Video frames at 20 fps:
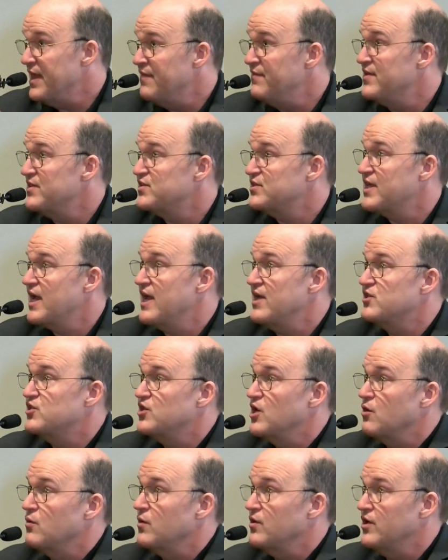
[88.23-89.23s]
in this case,
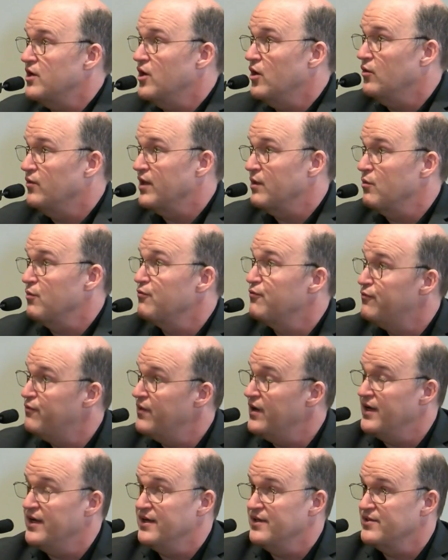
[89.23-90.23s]
there were, you know, there were
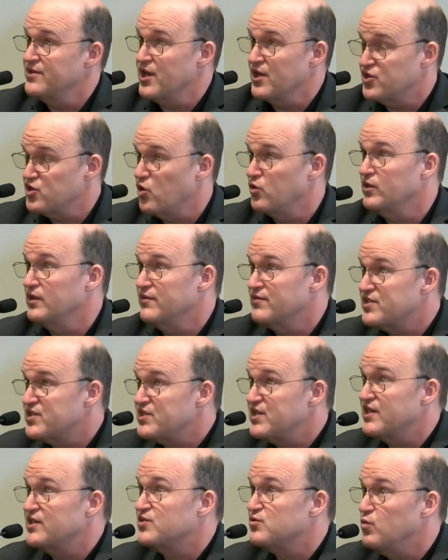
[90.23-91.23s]
uh, a total of
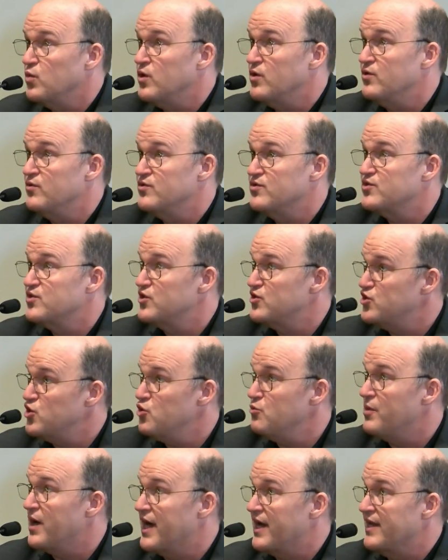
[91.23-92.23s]
six wounds to
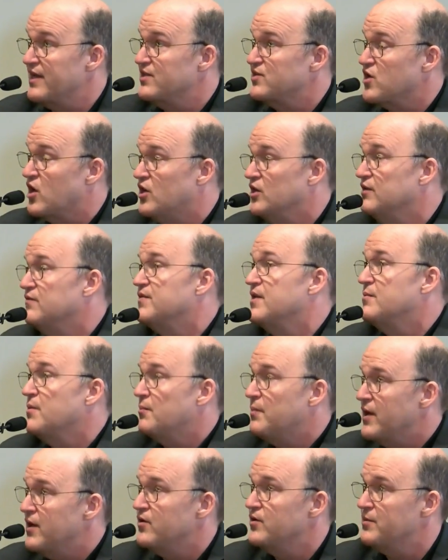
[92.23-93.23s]
two bodies. All of them
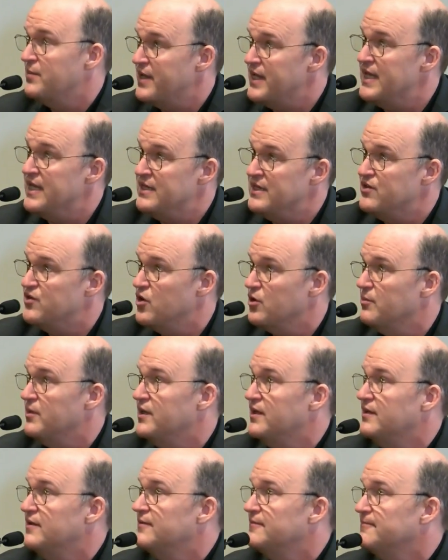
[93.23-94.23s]
appeared to be
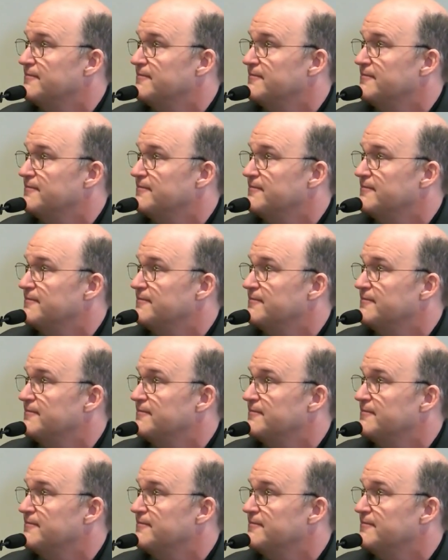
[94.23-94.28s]
indeterminate.